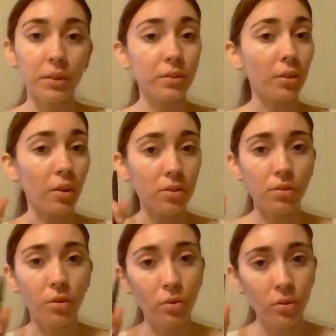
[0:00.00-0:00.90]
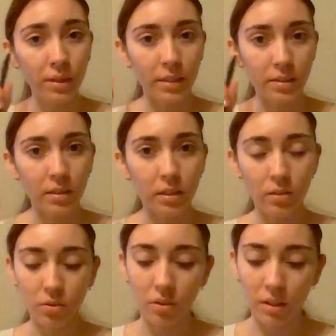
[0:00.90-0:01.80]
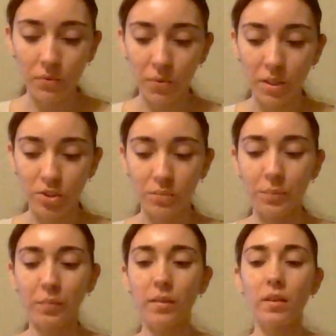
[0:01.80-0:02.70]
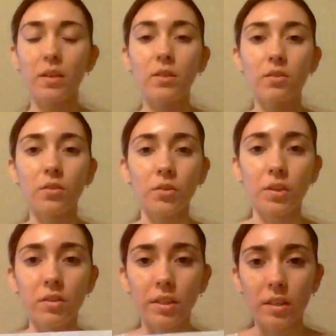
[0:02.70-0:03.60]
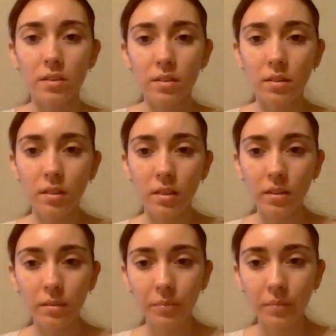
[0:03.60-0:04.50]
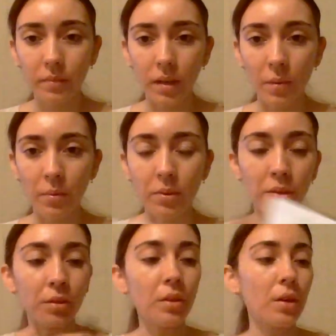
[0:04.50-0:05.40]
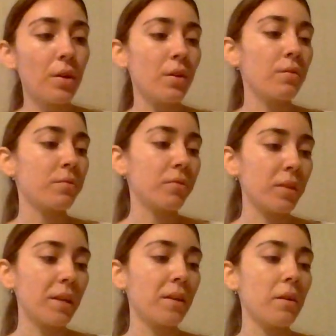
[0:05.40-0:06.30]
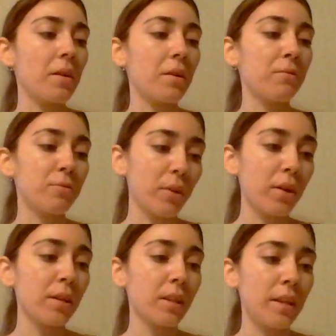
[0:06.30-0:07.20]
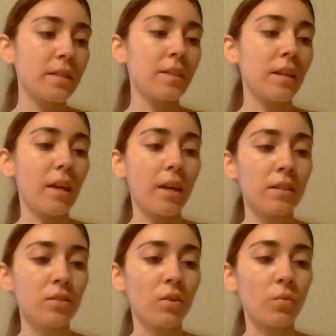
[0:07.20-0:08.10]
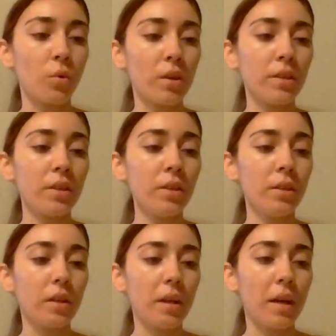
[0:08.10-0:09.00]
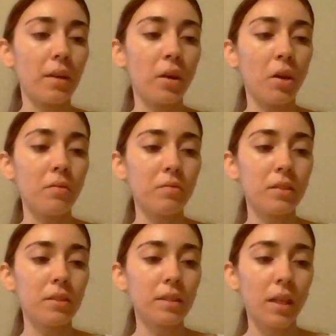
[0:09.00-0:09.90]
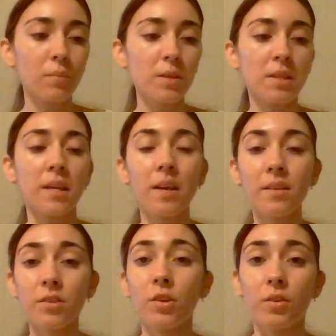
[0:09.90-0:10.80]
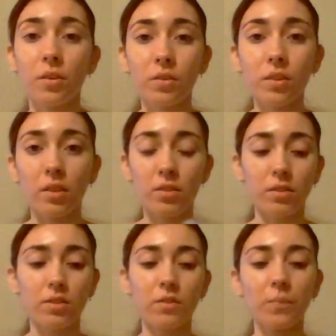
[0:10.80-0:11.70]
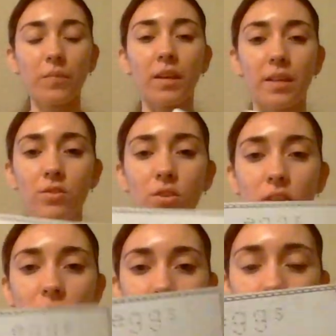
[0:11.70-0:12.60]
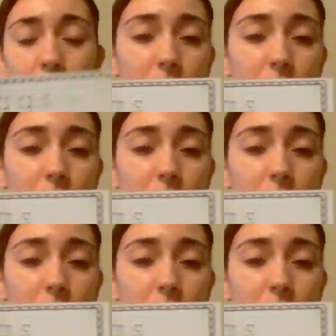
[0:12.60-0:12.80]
they're also listening to the information. So here it is. I put frog lays eggs on water, and oftentimes the eggs are on clusters. And as you can see,